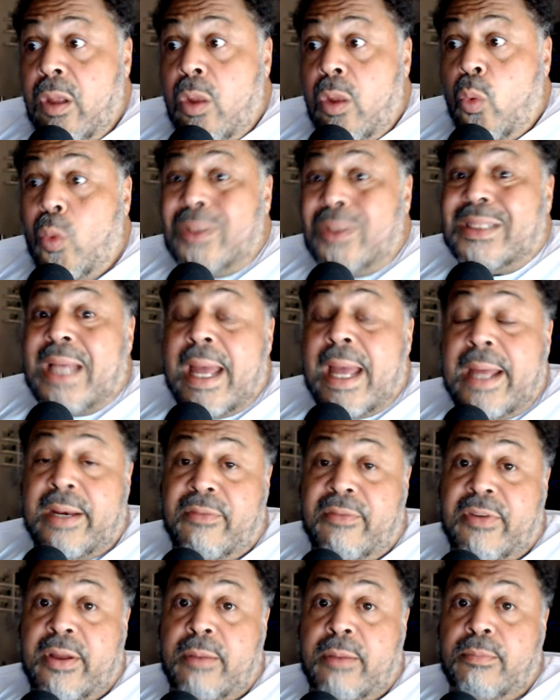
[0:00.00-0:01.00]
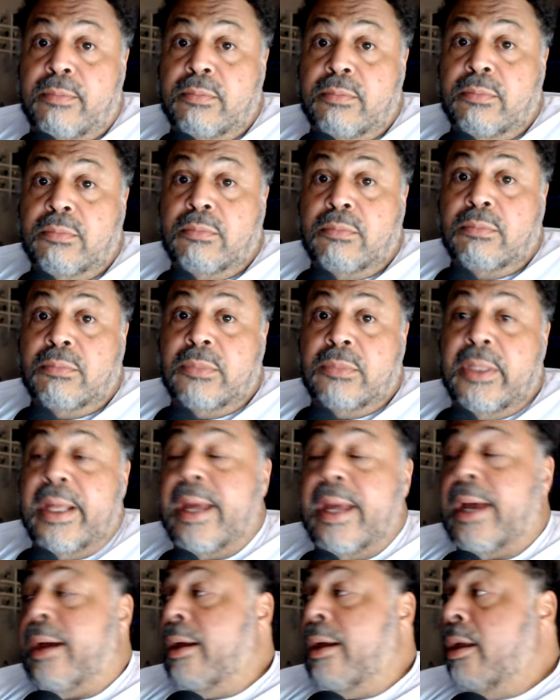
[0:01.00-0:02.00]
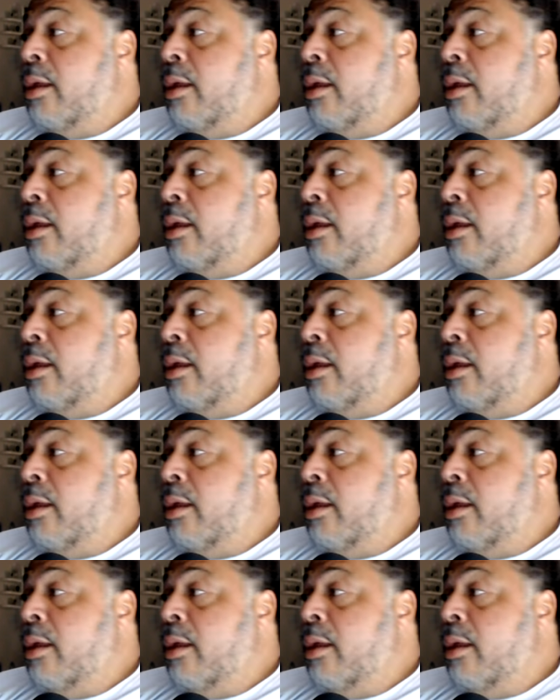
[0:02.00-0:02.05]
was ahead of him. Yeah.